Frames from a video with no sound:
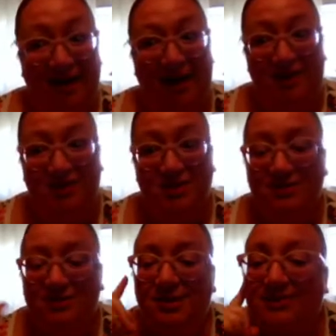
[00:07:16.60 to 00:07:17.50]

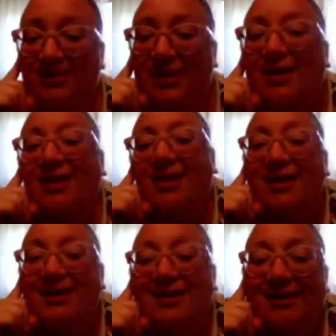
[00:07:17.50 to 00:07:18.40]
obviously.
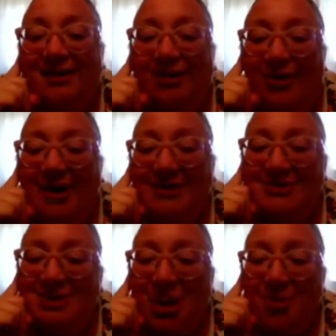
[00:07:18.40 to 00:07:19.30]
All right,
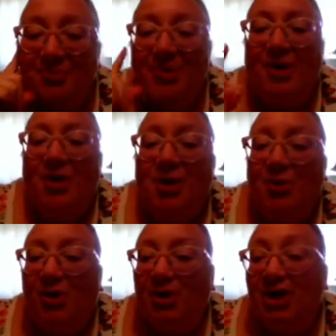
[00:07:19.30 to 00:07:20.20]
so
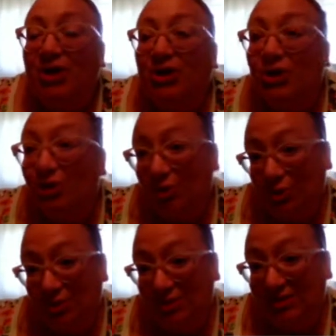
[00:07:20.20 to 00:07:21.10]
we're going to
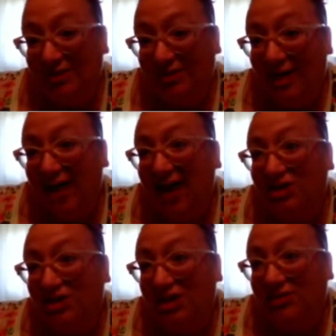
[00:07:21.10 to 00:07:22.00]
use
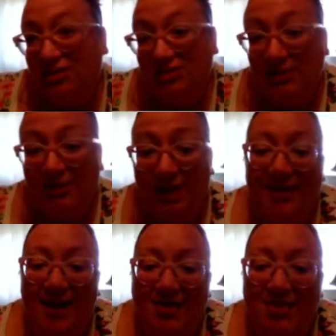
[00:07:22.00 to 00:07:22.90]
adjectives as we
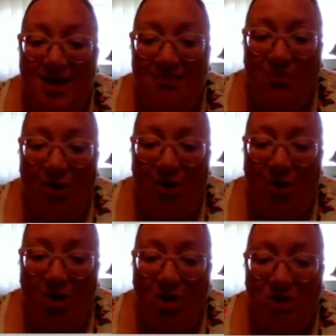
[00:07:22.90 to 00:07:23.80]
write. And then we
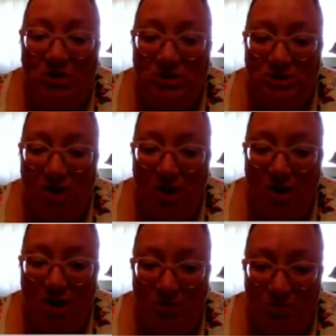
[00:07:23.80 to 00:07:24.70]
are
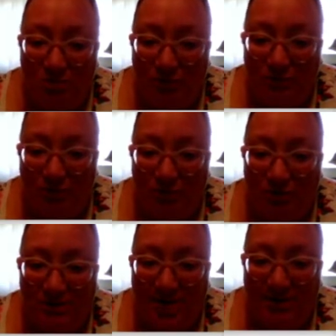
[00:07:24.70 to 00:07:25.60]
also, if you
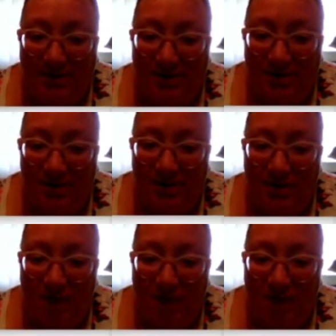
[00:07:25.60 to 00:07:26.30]
look down here,